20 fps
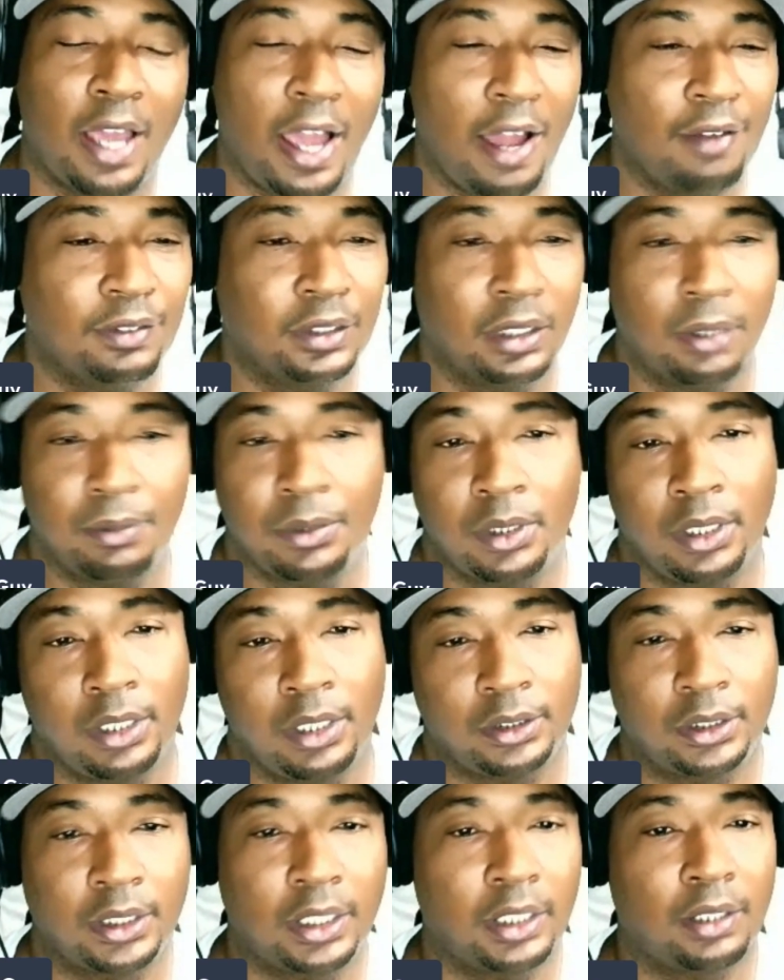have something
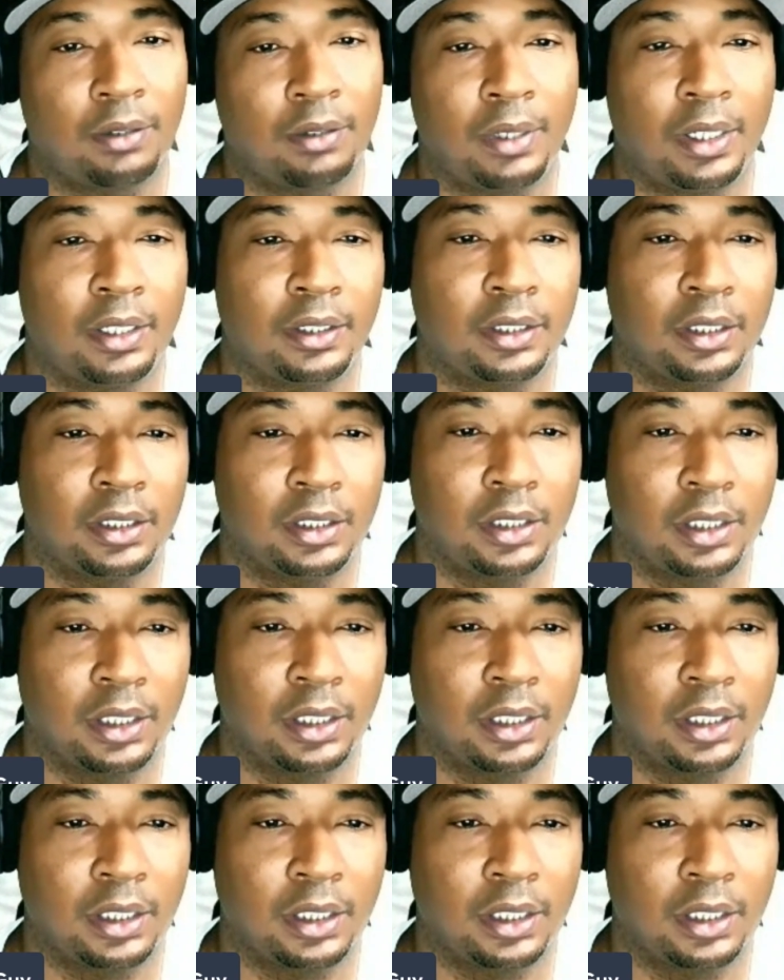else to get around in